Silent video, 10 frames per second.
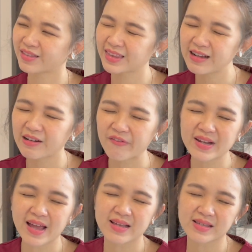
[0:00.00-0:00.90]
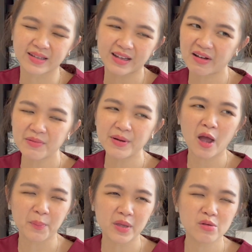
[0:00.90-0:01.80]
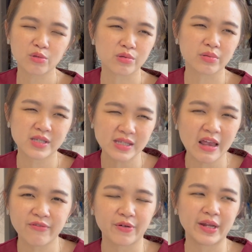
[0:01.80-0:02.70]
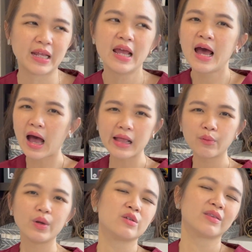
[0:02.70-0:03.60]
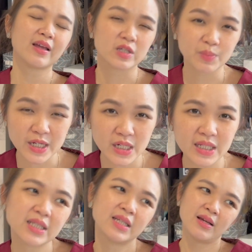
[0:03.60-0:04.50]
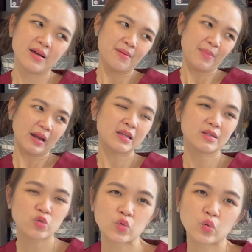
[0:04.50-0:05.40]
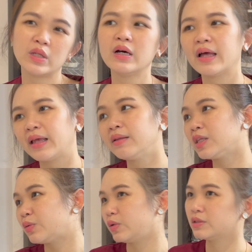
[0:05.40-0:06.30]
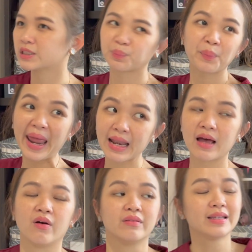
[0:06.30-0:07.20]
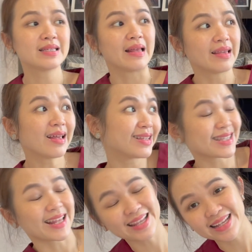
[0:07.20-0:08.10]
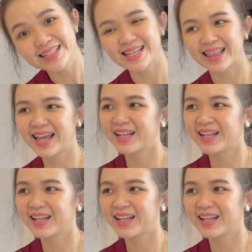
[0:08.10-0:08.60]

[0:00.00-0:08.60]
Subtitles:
Think of it as the government helping you to save already. Otherwise, you take your specialist money sooner, then you will spend on this and that.